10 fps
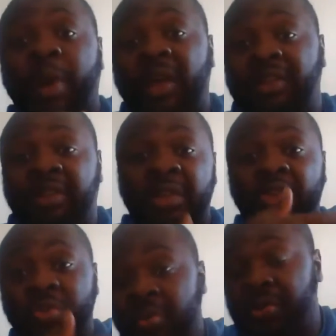best
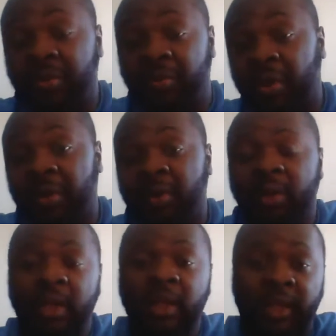shoes in the world,
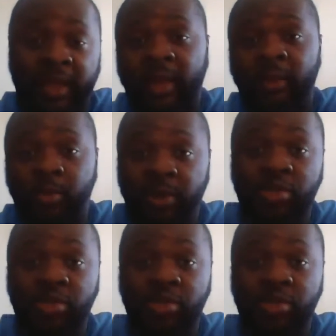and they put